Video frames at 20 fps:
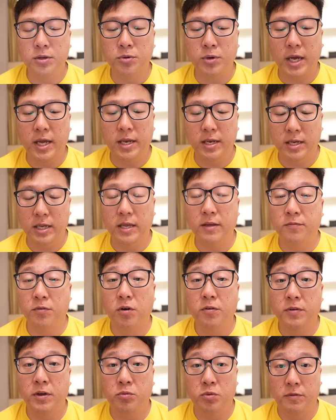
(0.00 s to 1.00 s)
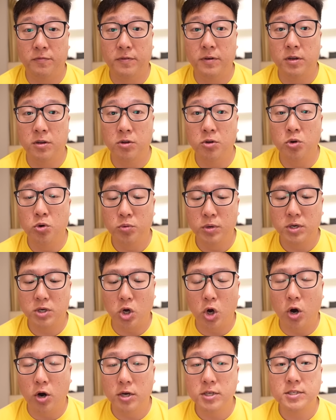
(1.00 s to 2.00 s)
you can evolve it with a lower
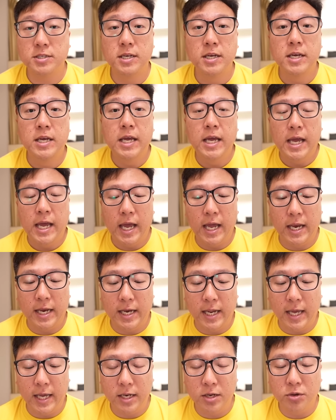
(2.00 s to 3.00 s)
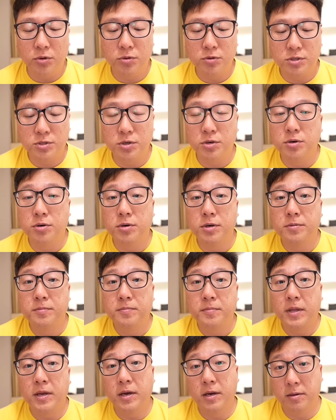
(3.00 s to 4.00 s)
cost, and then you also
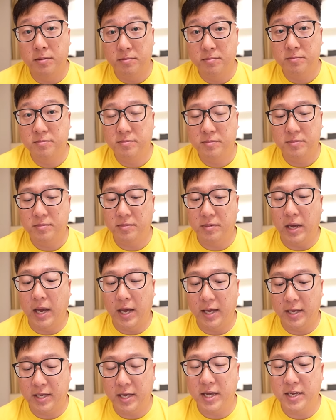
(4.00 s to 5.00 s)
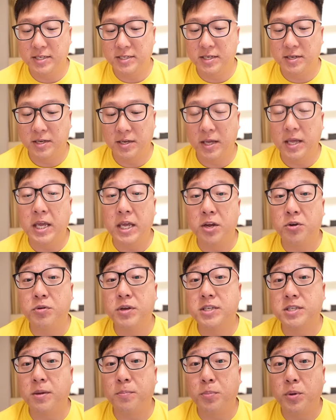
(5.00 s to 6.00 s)
I guess
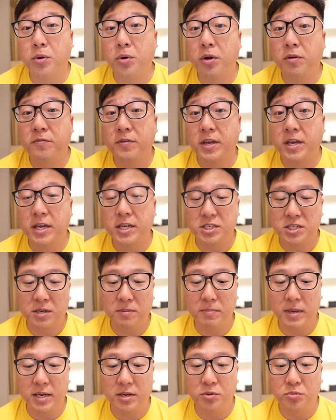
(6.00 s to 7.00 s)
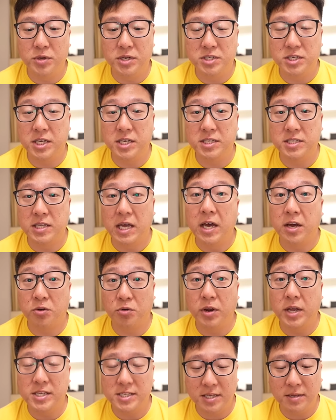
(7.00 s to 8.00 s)
increase the purification medal, which is a
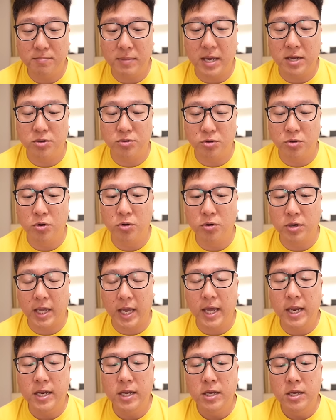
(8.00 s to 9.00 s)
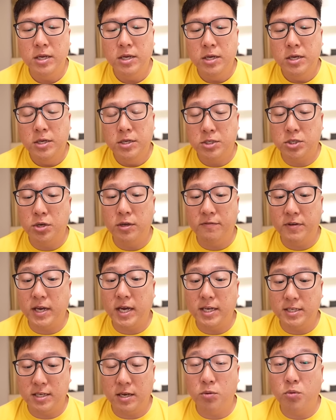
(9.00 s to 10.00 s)
crazy medal to look at. So if you
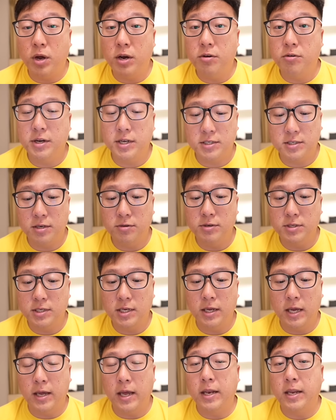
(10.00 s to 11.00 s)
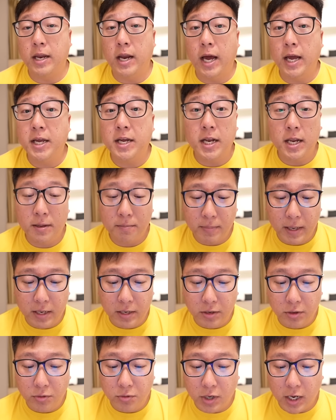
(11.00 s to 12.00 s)
guys are wondering, seriously, did I
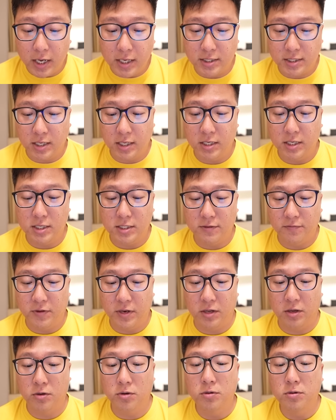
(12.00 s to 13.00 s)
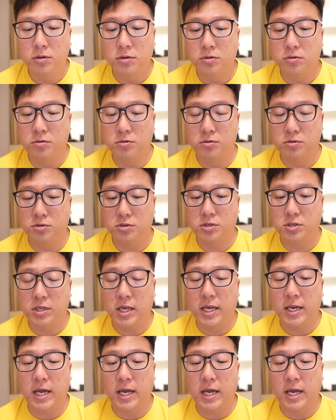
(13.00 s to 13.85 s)
clickbait you guys in this video to say